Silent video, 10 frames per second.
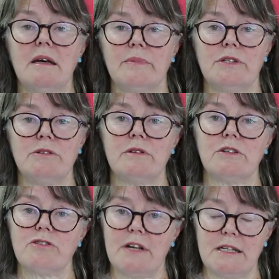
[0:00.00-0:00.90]
but you
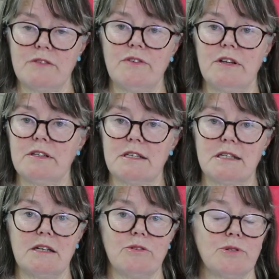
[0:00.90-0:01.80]
can transfer the
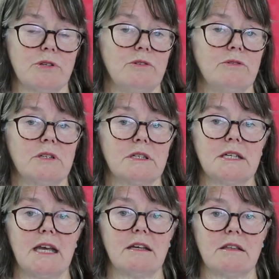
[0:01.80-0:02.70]
skills so you can
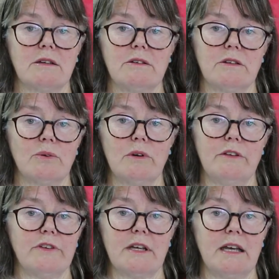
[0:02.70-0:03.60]
take the
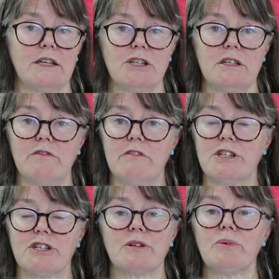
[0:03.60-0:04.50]
qualification in
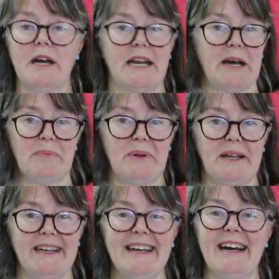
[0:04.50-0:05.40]
Russia quite happily,